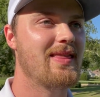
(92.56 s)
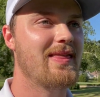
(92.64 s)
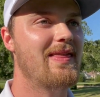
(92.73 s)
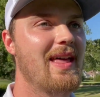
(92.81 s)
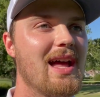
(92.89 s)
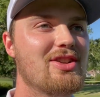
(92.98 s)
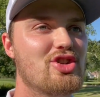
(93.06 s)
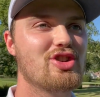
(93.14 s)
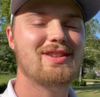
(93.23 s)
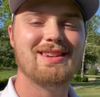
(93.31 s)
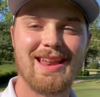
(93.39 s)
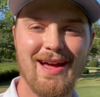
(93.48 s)
that
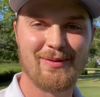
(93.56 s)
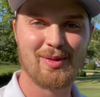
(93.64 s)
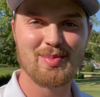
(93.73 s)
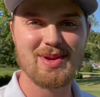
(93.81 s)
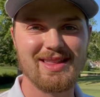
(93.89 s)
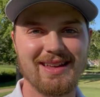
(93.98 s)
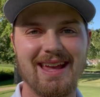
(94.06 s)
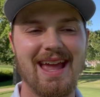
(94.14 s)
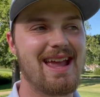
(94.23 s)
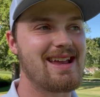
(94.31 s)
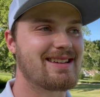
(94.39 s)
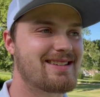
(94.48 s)
should never be the
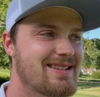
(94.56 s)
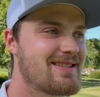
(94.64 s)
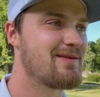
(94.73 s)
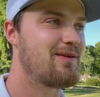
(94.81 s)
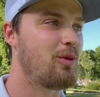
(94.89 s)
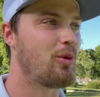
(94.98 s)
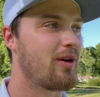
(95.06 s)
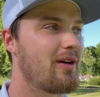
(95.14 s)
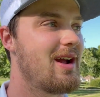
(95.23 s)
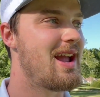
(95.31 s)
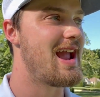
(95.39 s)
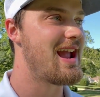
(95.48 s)
case for
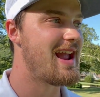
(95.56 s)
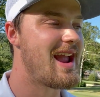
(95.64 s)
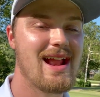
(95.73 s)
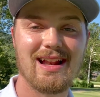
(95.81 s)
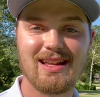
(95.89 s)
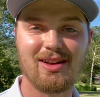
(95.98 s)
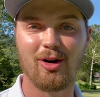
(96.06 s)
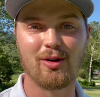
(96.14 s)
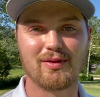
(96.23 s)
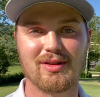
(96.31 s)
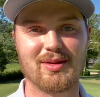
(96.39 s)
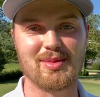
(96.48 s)
any
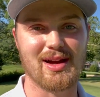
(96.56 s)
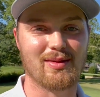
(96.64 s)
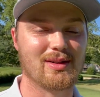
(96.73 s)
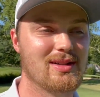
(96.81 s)
golf club ever.